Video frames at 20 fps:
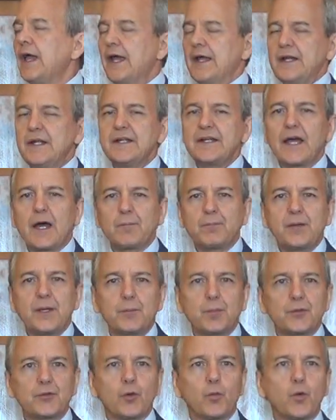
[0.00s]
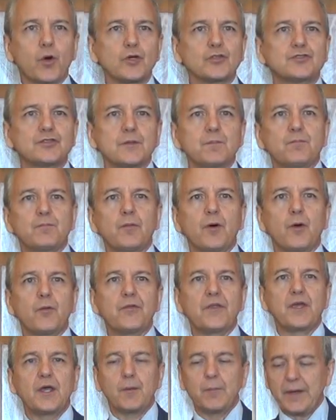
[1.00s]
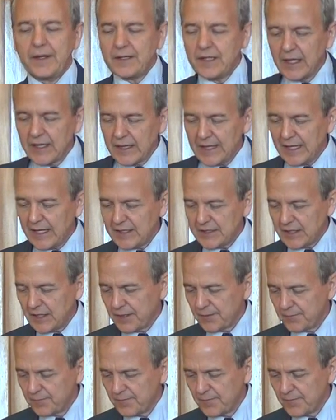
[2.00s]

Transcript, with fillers: And then he got people to worship both him and Helena.